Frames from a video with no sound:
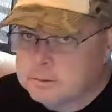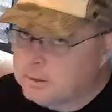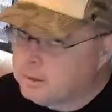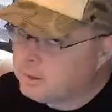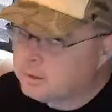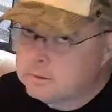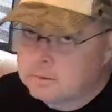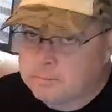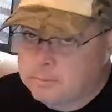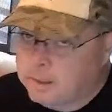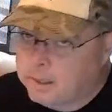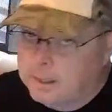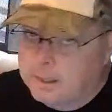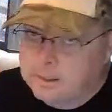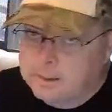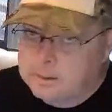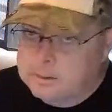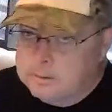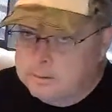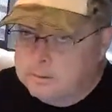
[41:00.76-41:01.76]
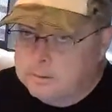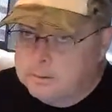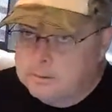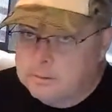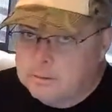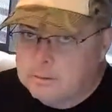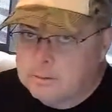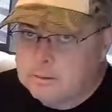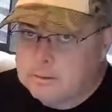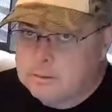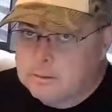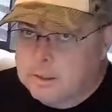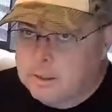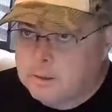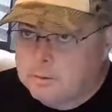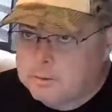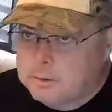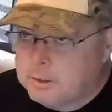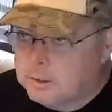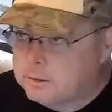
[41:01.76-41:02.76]
She doesn't play.
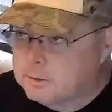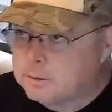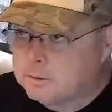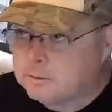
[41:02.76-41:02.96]
She